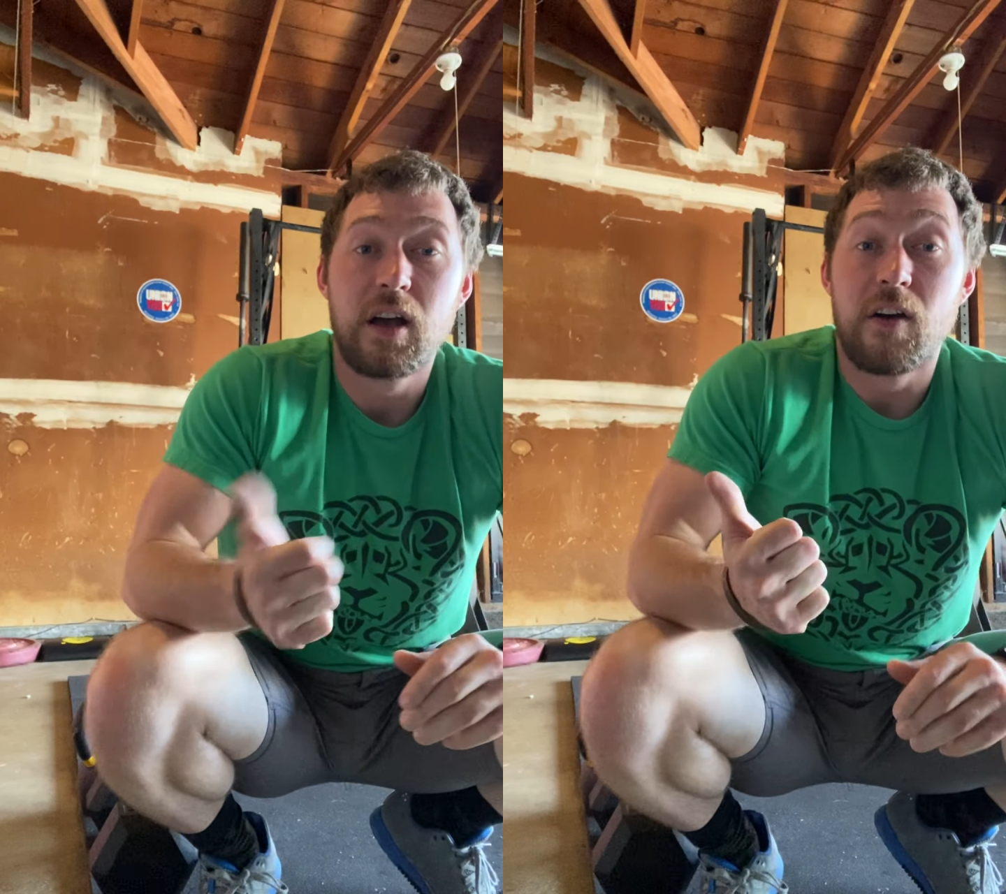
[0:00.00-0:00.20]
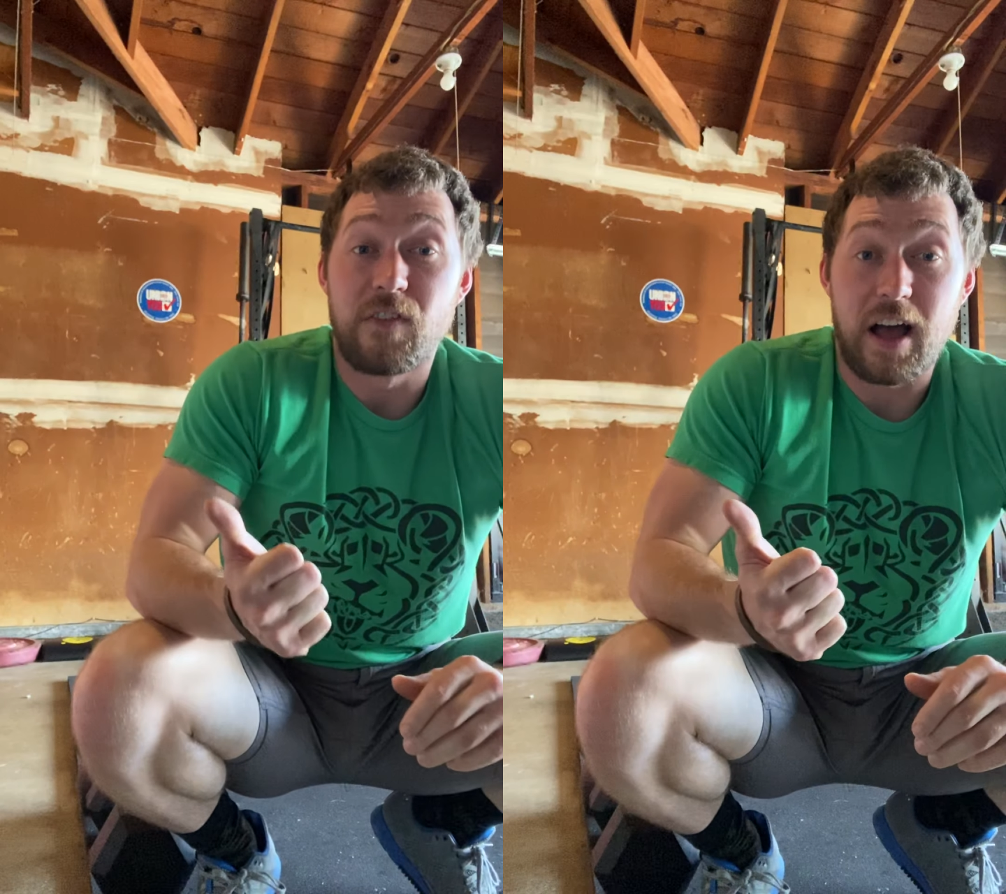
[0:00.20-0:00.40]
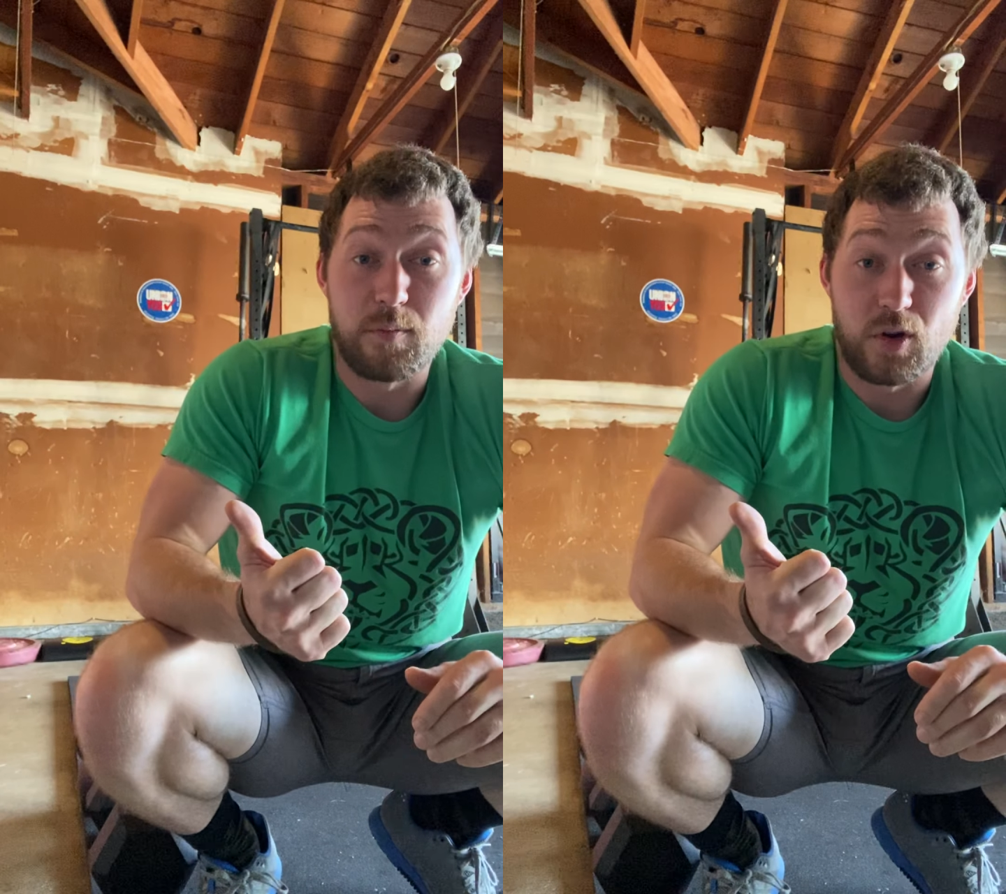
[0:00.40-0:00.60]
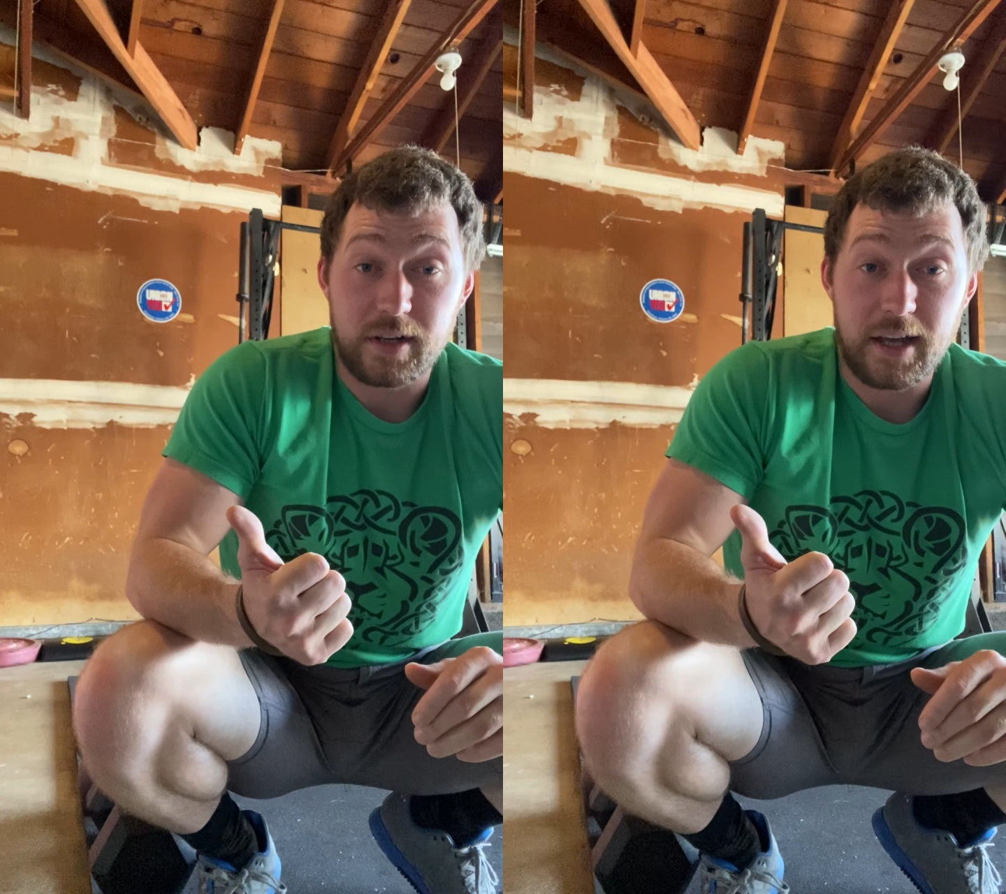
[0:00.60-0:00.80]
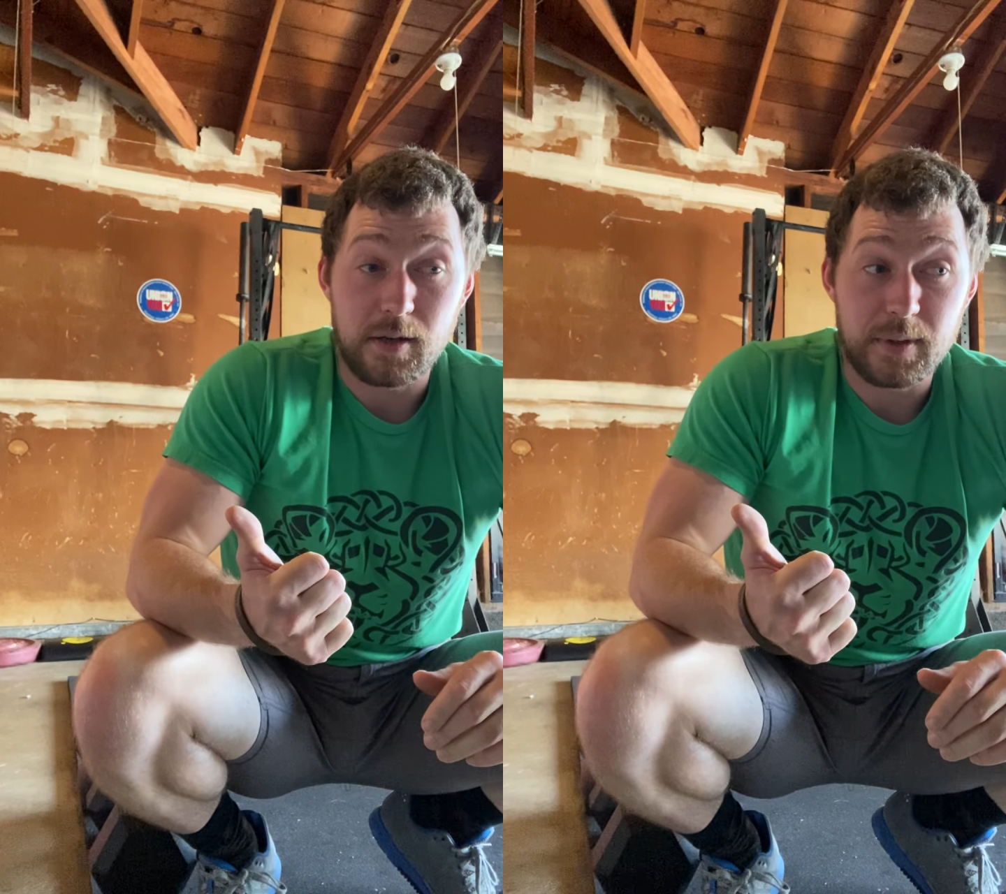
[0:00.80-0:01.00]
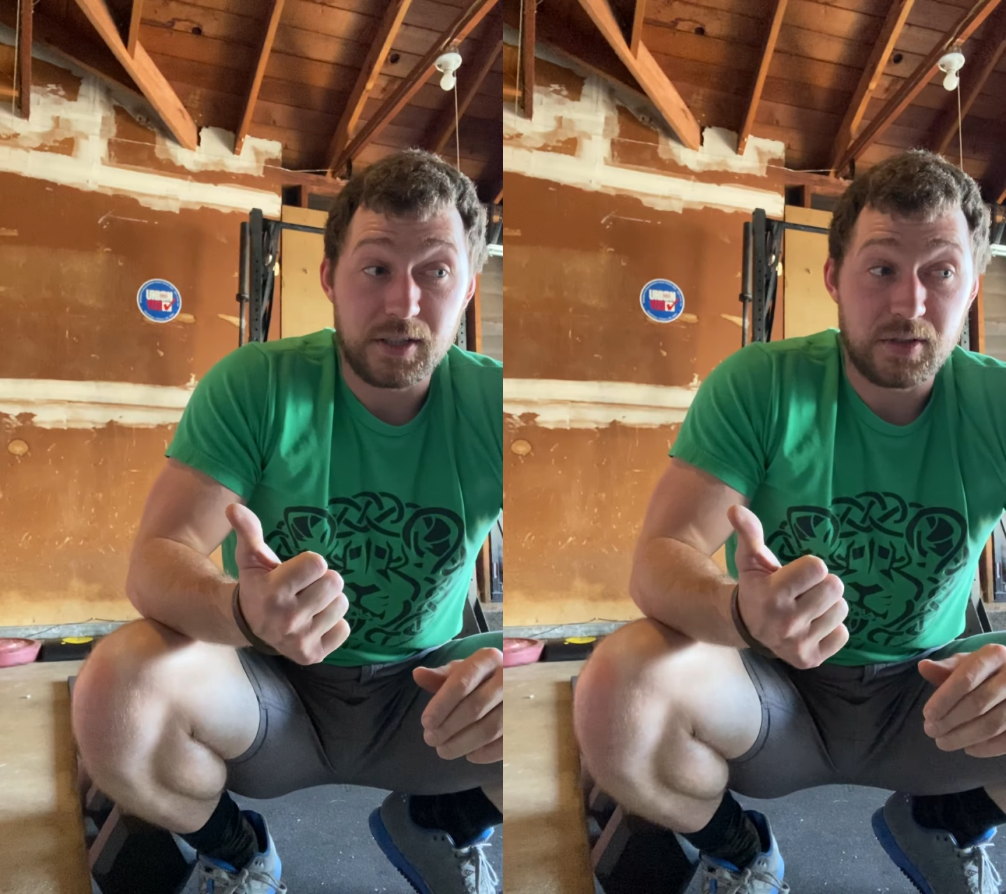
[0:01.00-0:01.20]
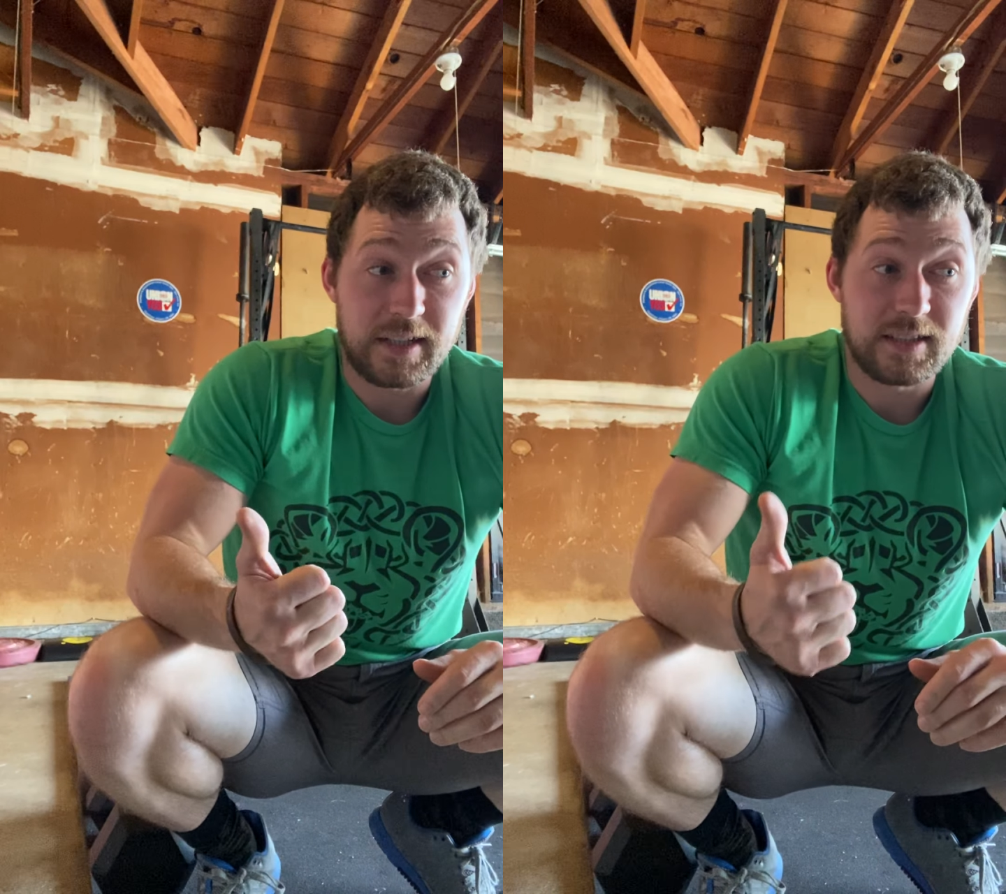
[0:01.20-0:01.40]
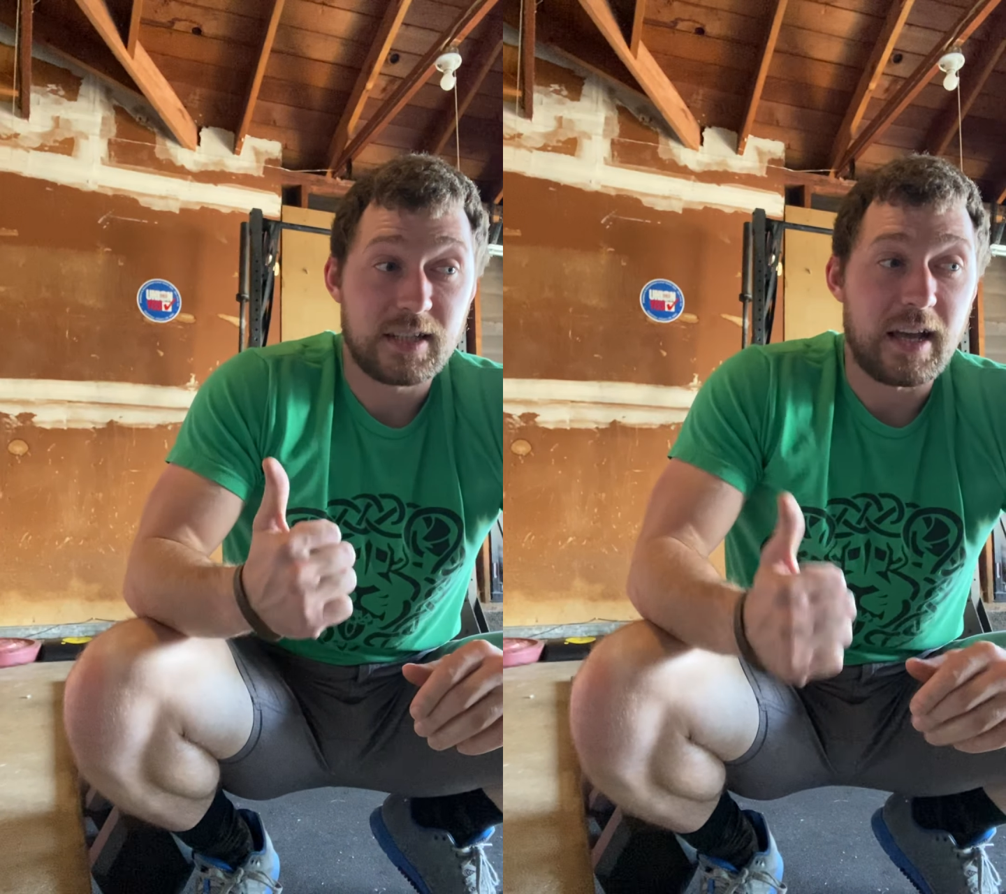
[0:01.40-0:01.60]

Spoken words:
5 more kettlebell swings